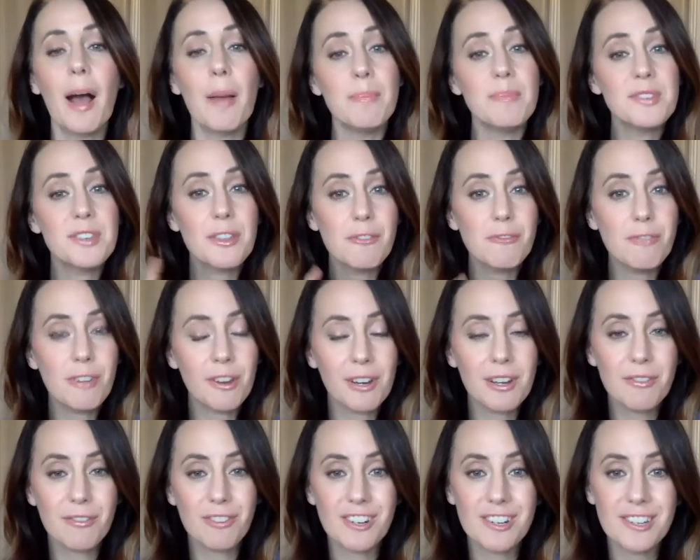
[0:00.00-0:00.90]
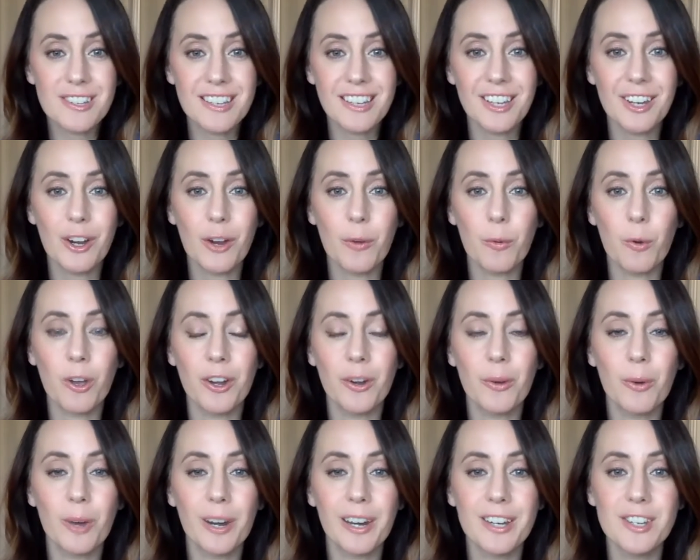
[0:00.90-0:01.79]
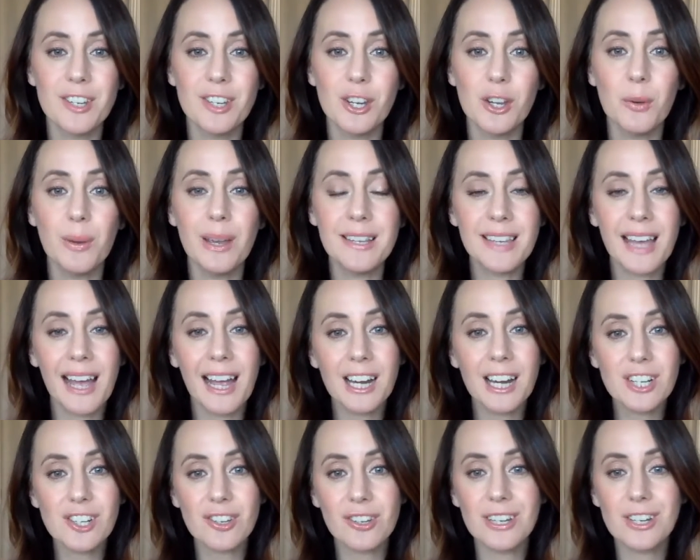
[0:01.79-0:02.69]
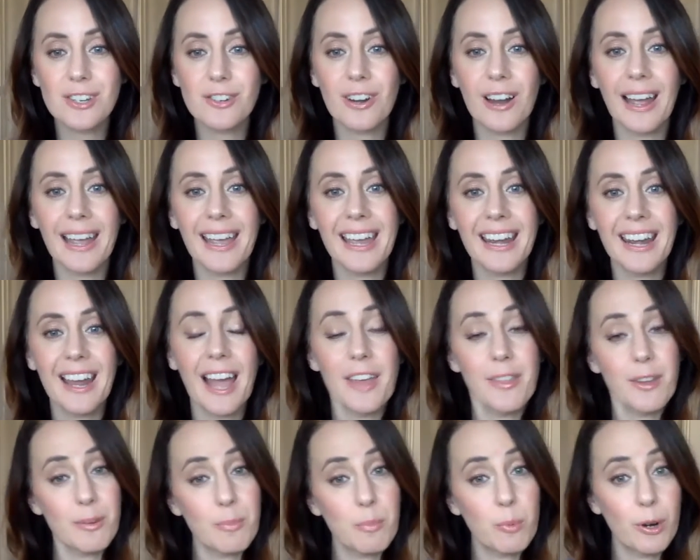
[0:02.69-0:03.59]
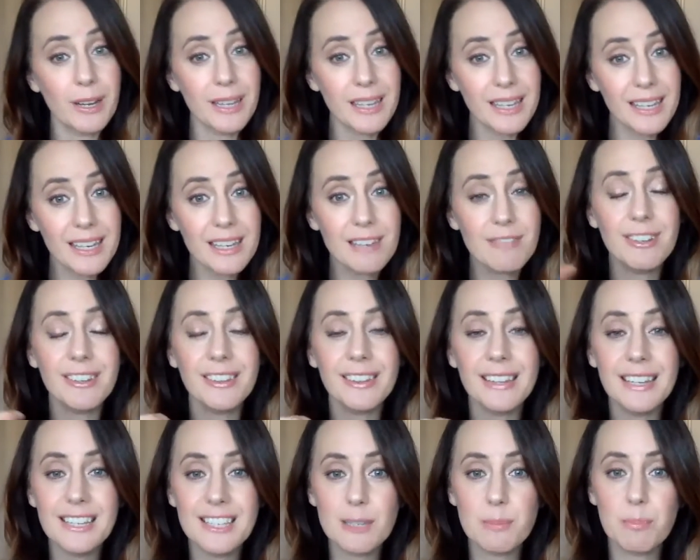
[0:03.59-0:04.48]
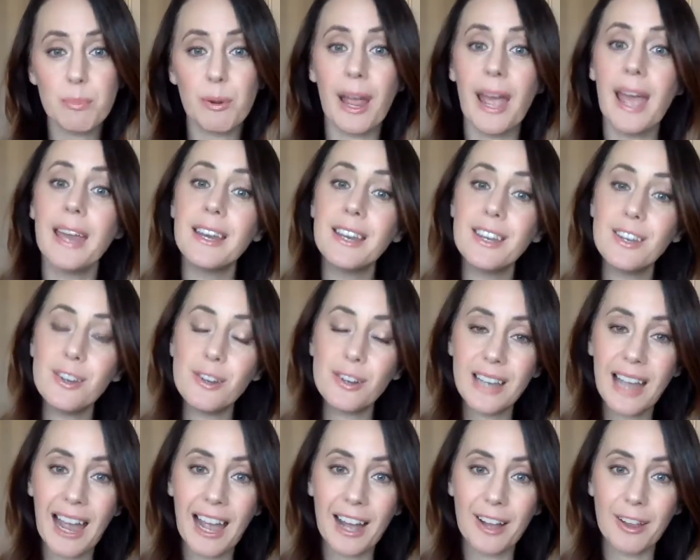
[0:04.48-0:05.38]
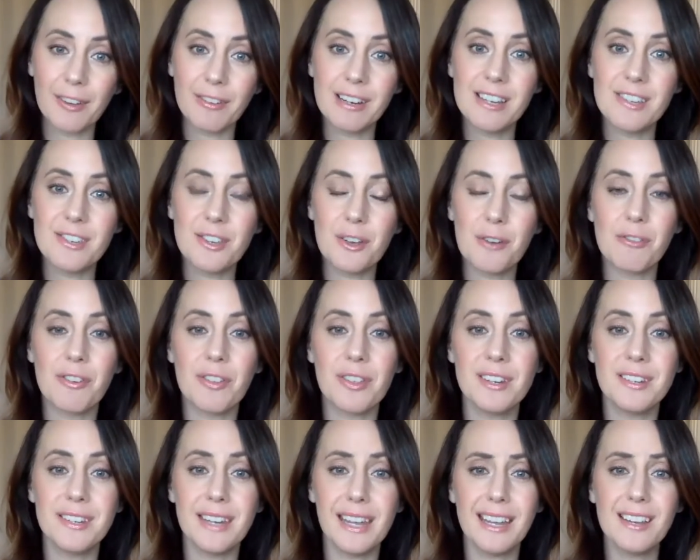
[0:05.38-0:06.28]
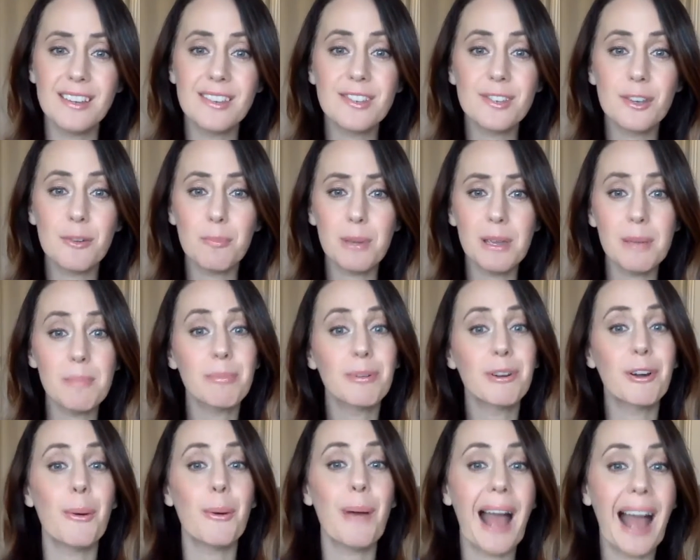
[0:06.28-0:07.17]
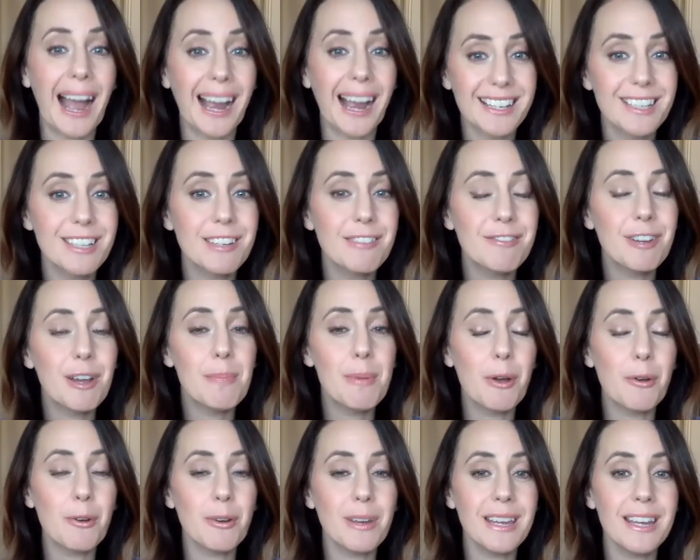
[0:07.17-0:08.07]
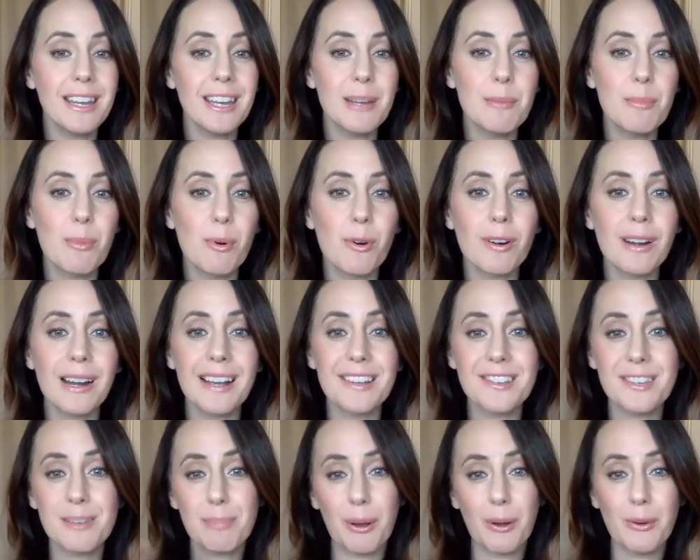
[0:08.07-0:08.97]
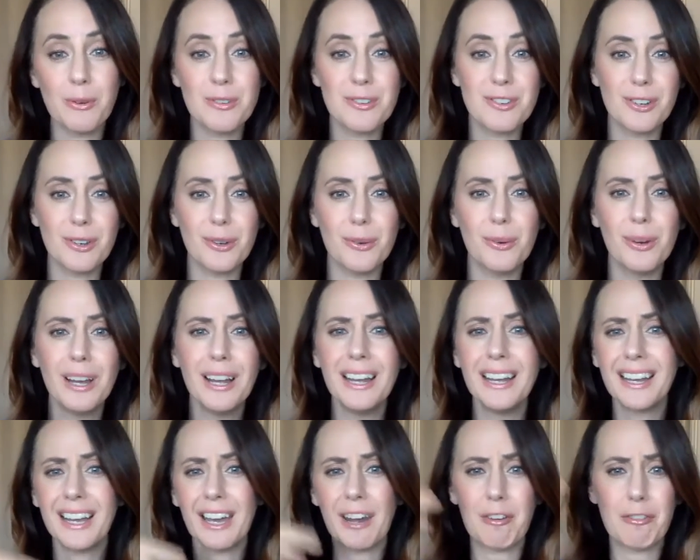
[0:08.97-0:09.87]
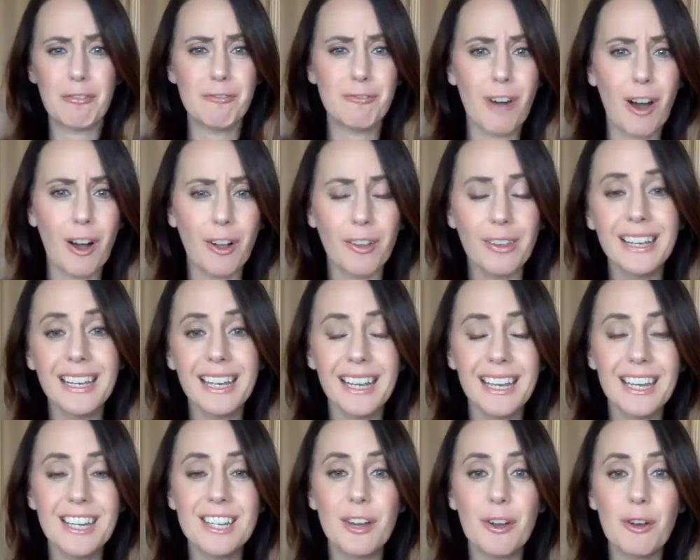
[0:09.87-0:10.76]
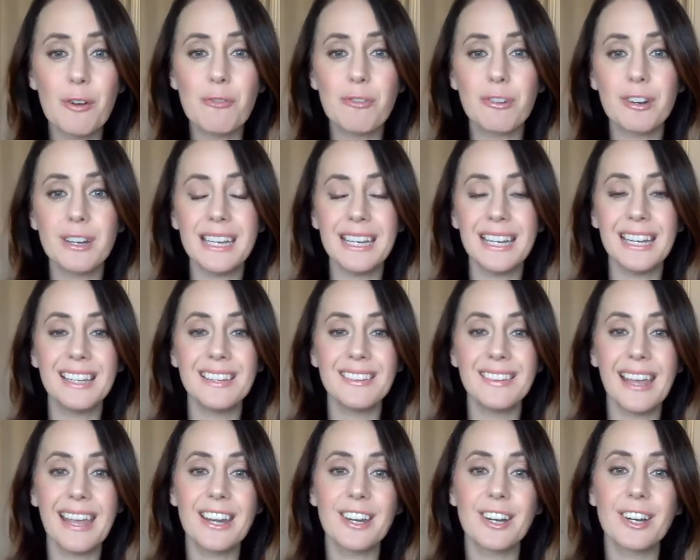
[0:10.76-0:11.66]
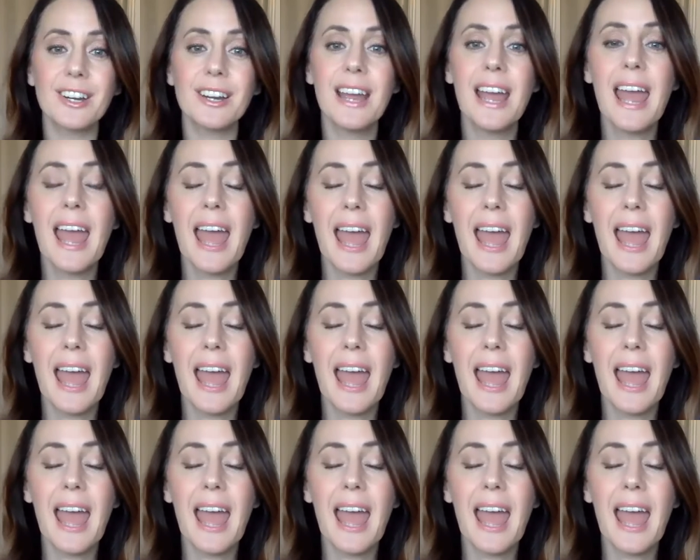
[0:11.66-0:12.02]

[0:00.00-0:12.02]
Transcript: So the very first thing you're going to want to do is actually try and either more evenly spread your calories over the days. So be proactive about eating more as opposed to kind of falling into overeating later.